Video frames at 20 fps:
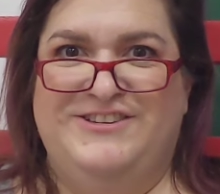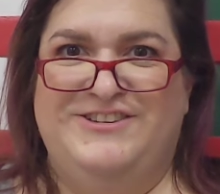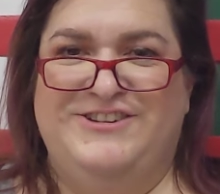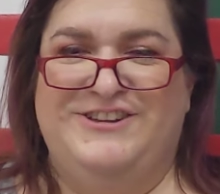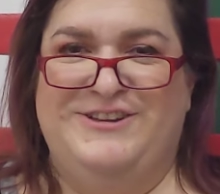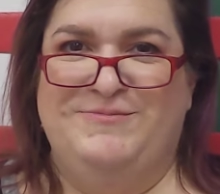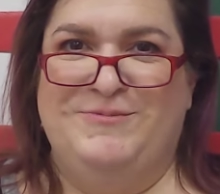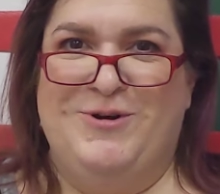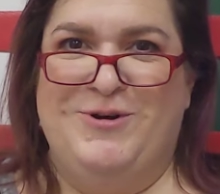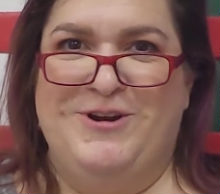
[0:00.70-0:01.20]

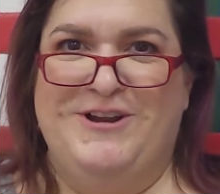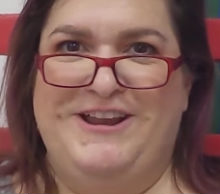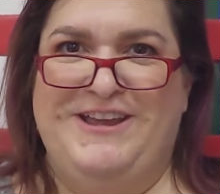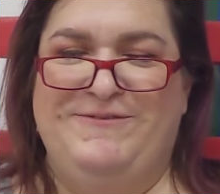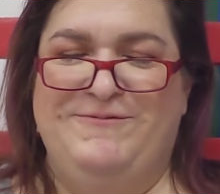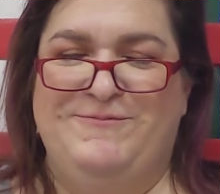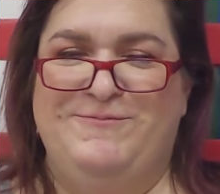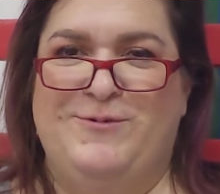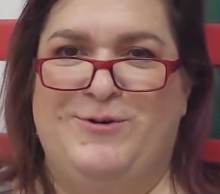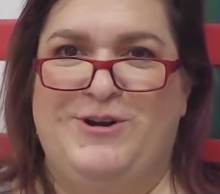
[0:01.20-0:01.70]
Good
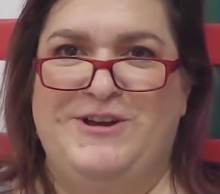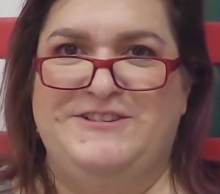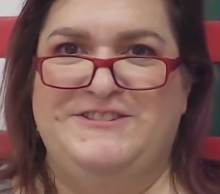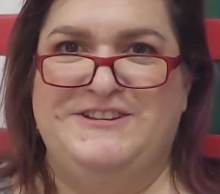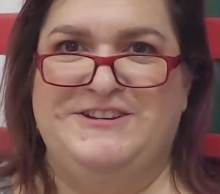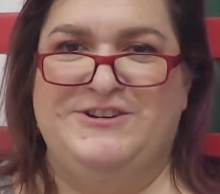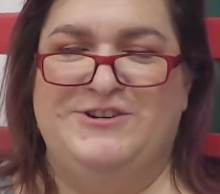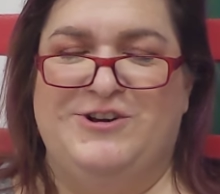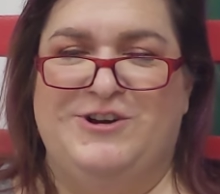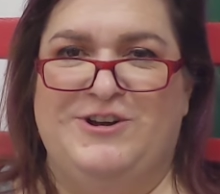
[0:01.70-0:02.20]
morning, boys
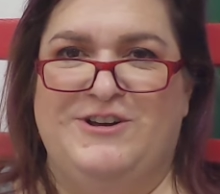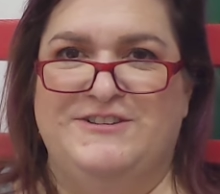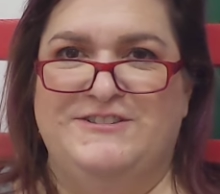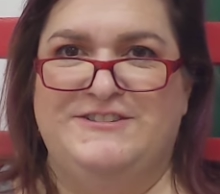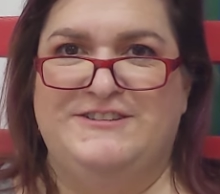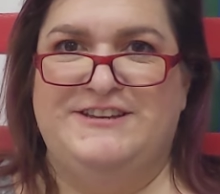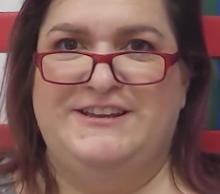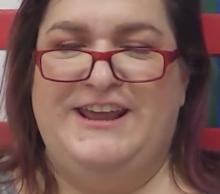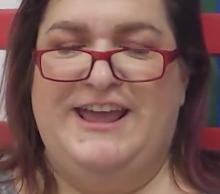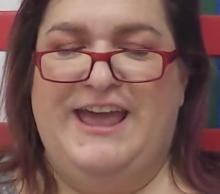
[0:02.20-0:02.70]
and
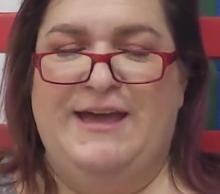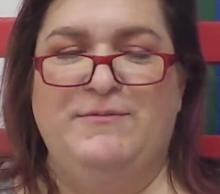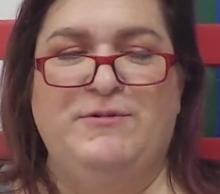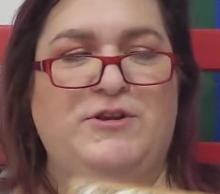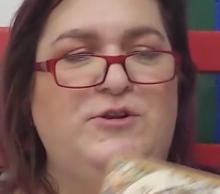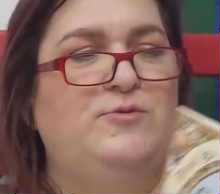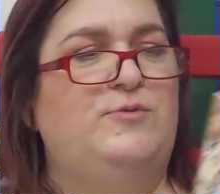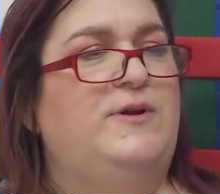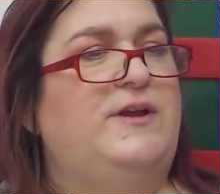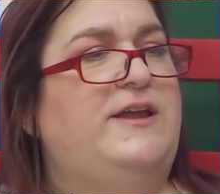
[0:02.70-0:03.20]
girls. Today I'm
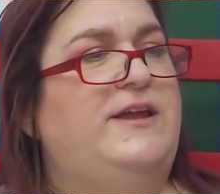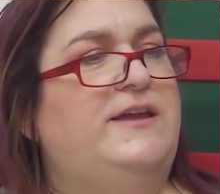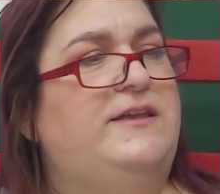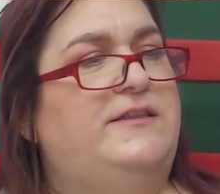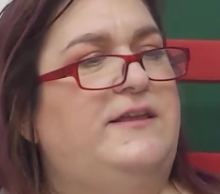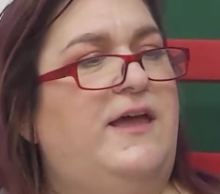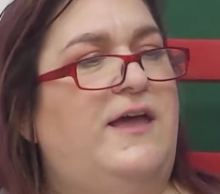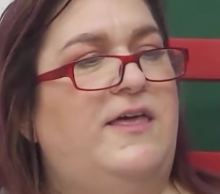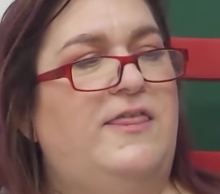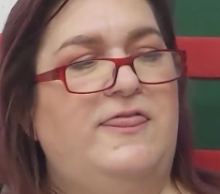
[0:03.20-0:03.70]
going to read
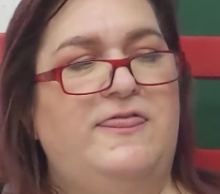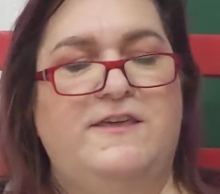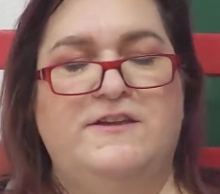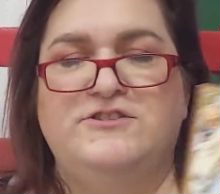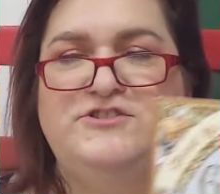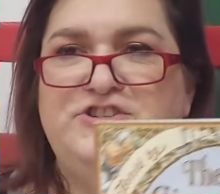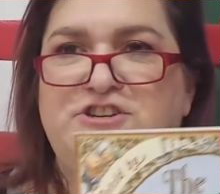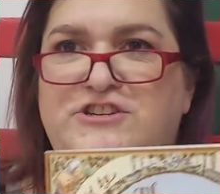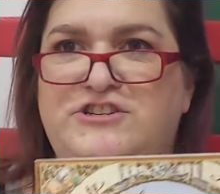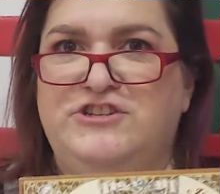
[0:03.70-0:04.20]

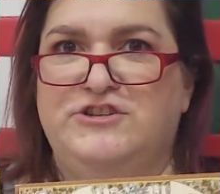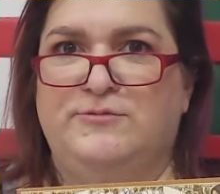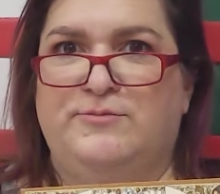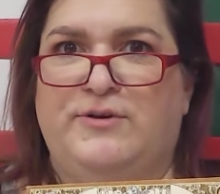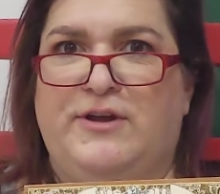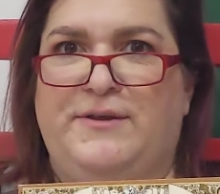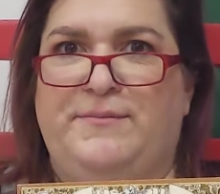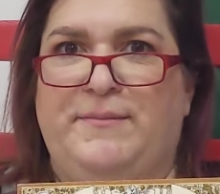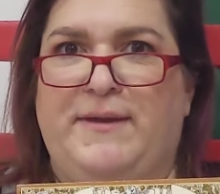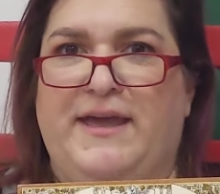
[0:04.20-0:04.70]
The
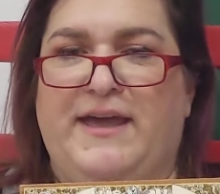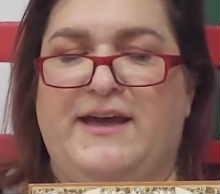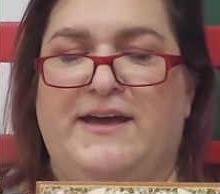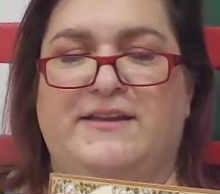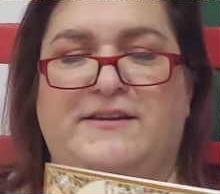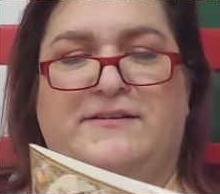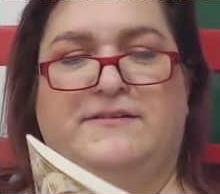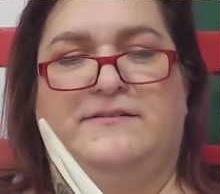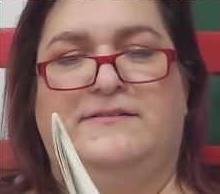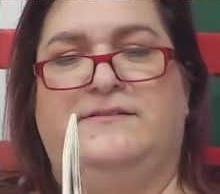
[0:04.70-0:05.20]
Gingerbread
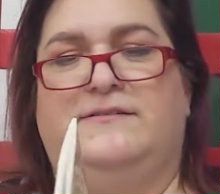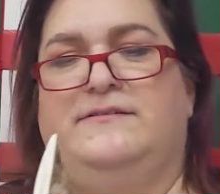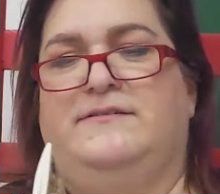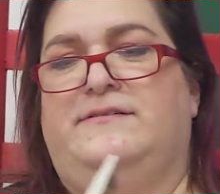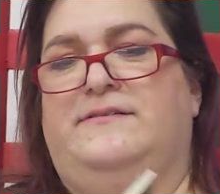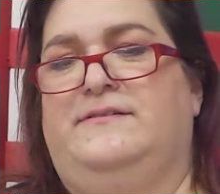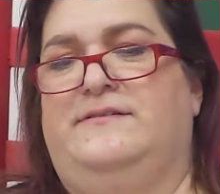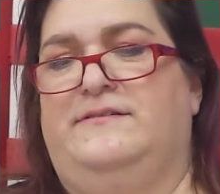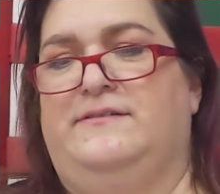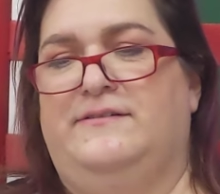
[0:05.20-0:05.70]
Man.
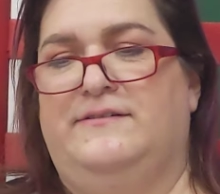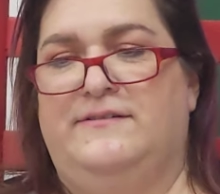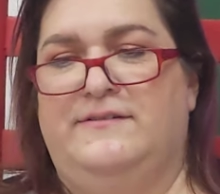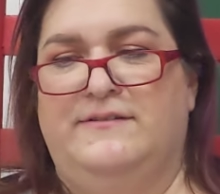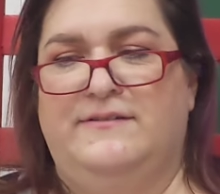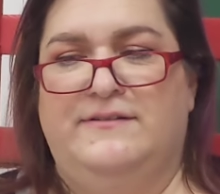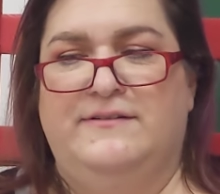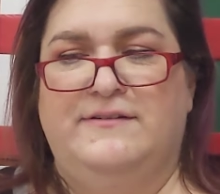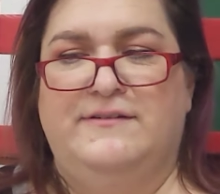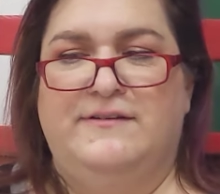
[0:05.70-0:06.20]

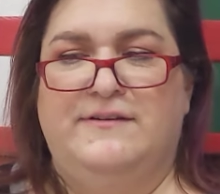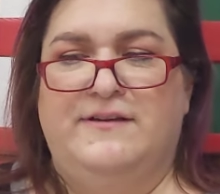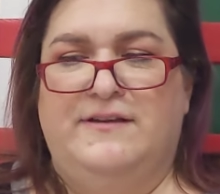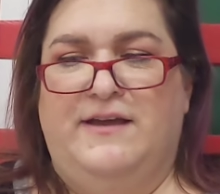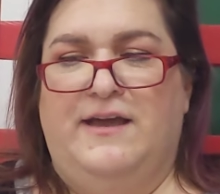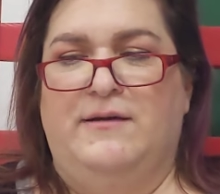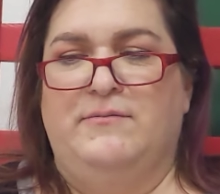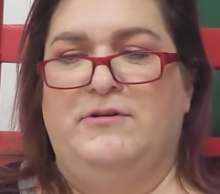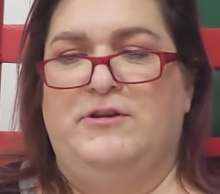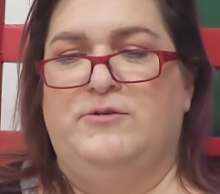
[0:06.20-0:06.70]

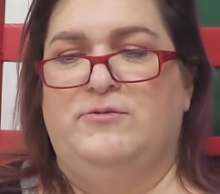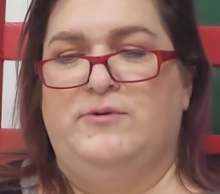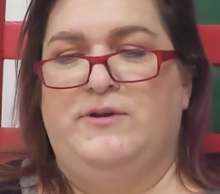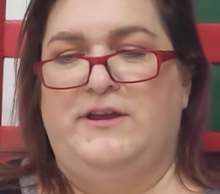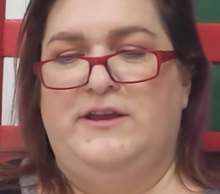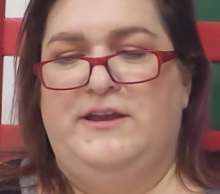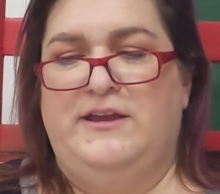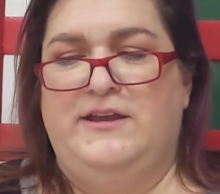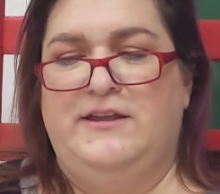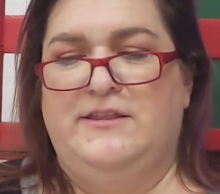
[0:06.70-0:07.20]
I'm going to
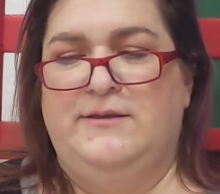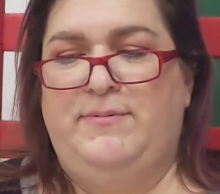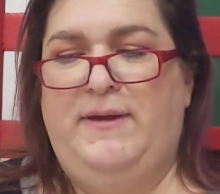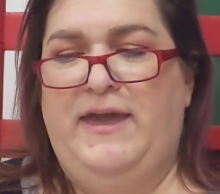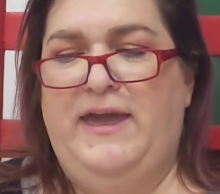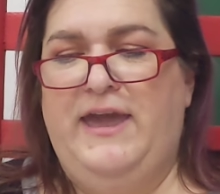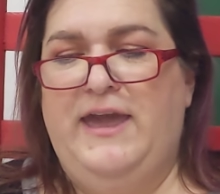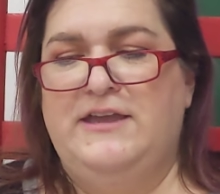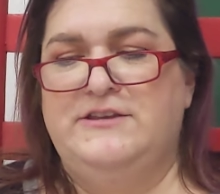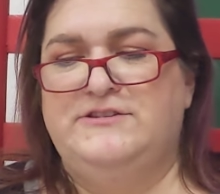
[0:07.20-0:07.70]
read the
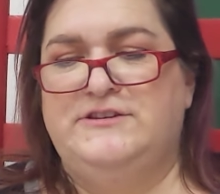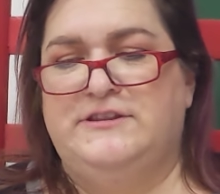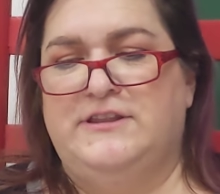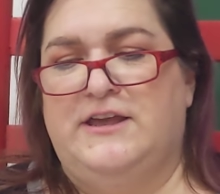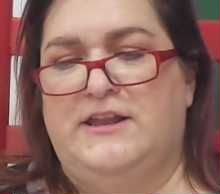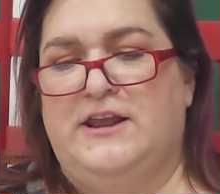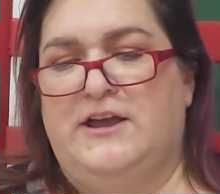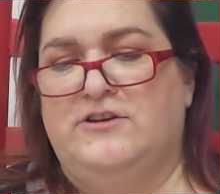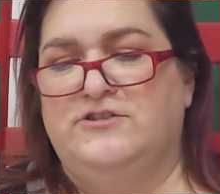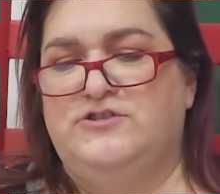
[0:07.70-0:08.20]
page and
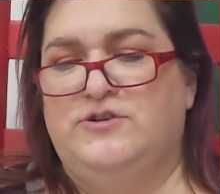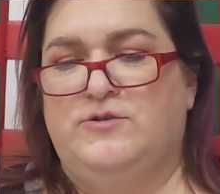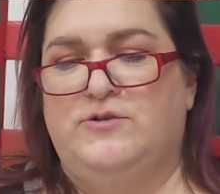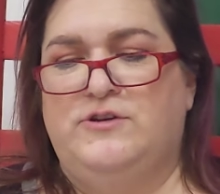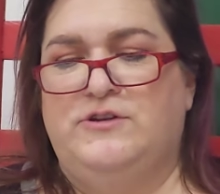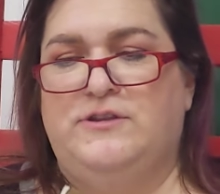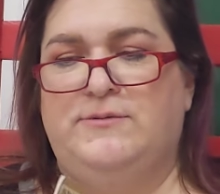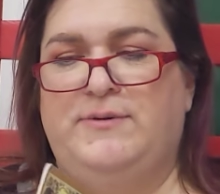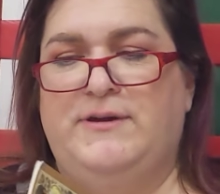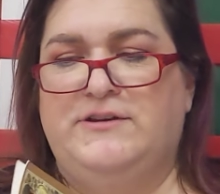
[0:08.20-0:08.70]
then I'll show
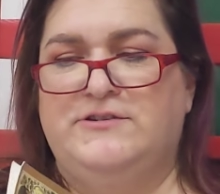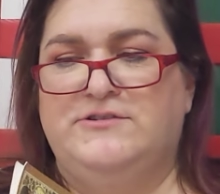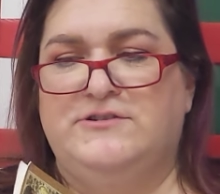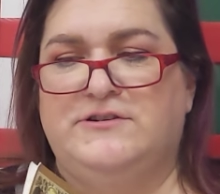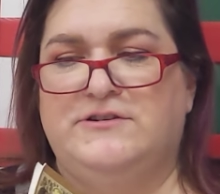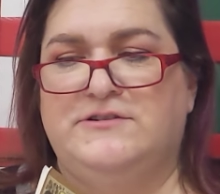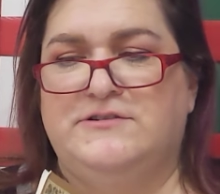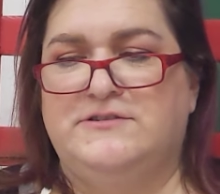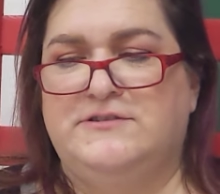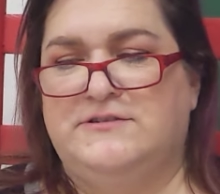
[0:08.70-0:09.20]
you the
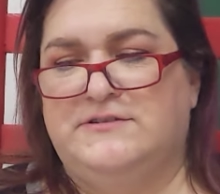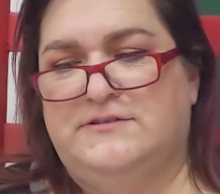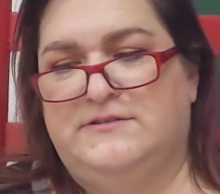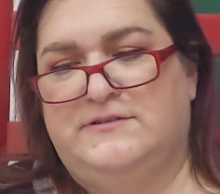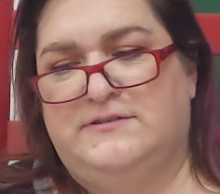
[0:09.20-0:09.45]
pictures.